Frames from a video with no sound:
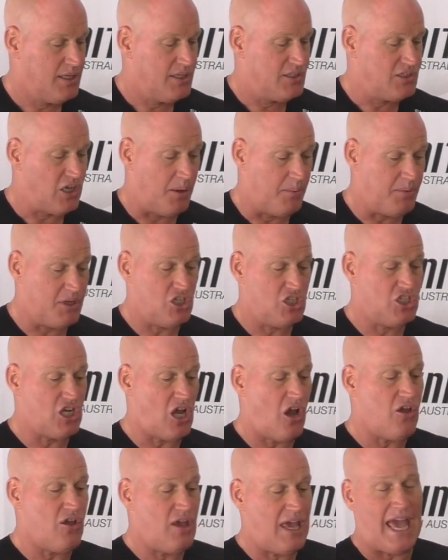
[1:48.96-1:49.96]
So I'm going to
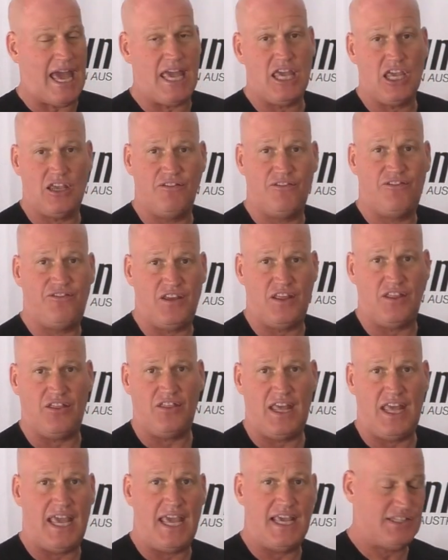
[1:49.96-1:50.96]
show you how you can fit
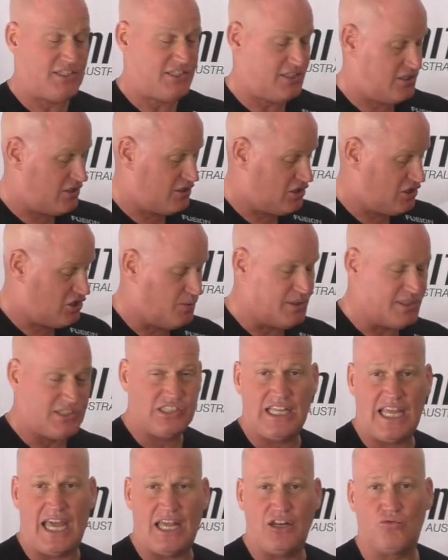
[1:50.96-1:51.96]
these to a
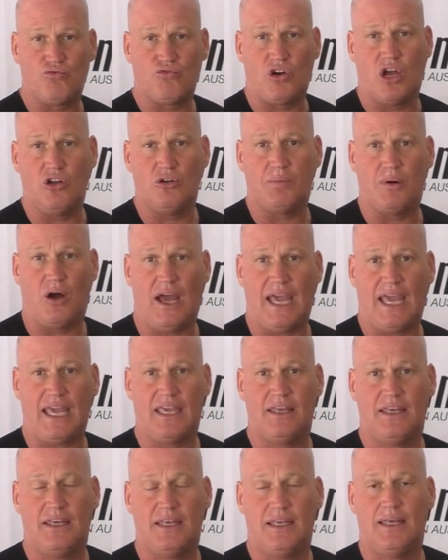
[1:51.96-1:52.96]
standard road
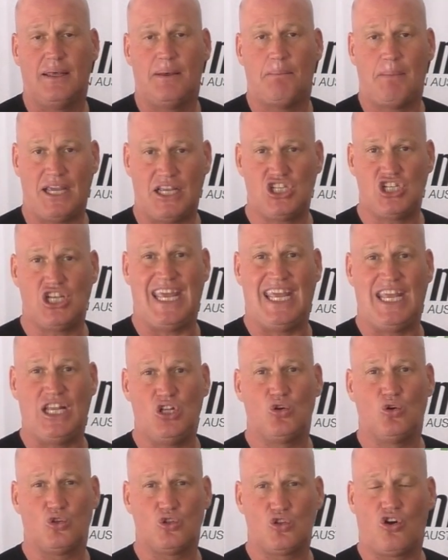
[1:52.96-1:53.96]
bike. Makes your
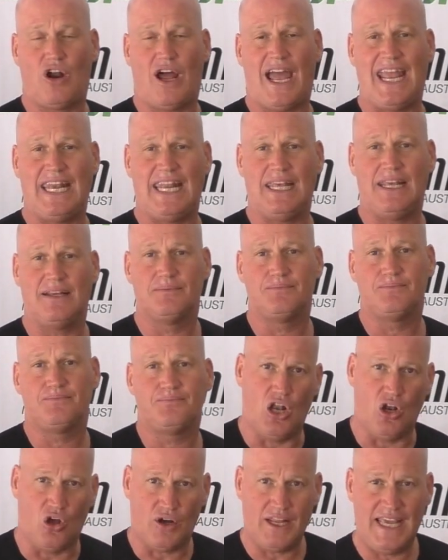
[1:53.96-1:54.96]
indoor training
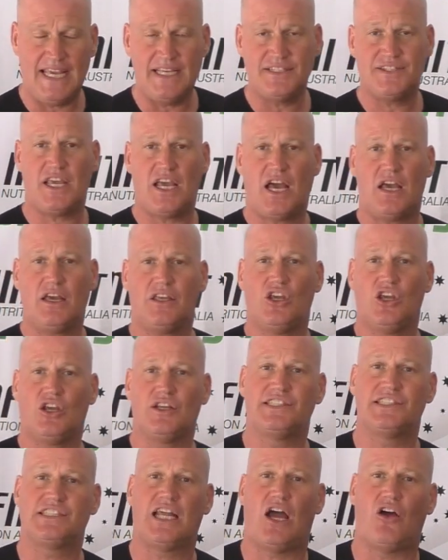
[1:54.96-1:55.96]
a lot easier. You
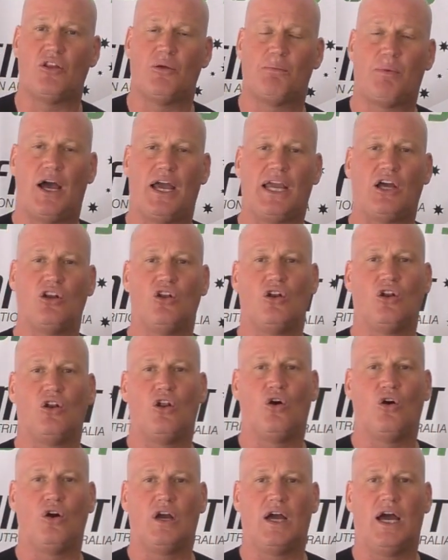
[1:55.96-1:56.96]
can stay on the bike a lot
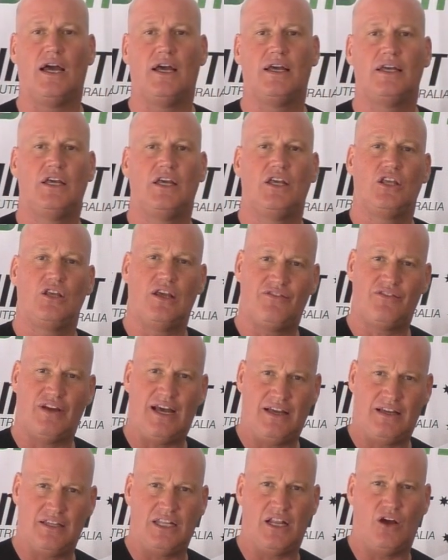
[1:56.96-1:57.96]
longer. You
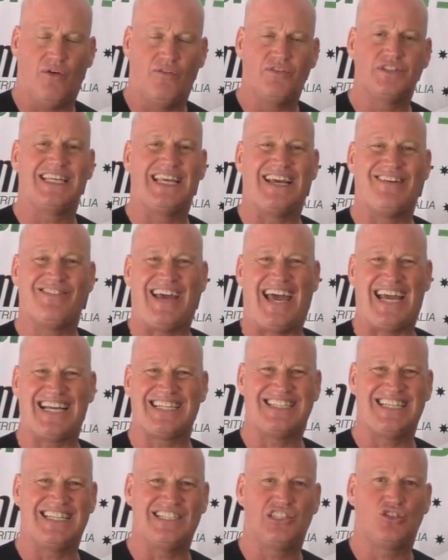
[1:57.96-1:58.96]
have, obviously have
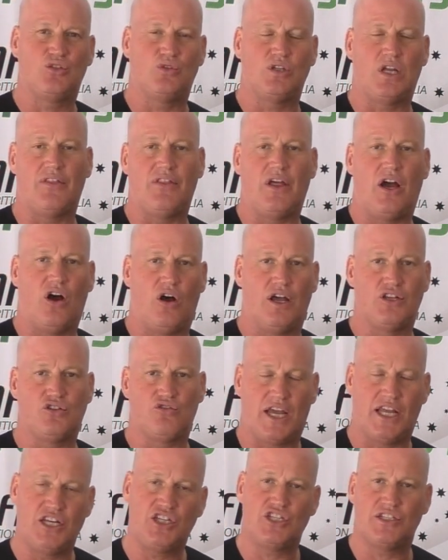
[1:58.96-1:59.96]
access to another
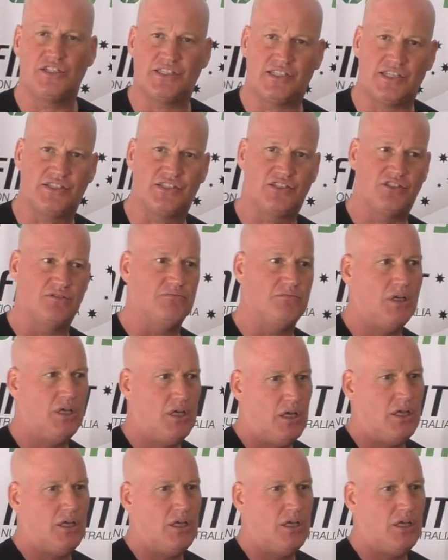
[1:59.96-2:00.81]
hydration system.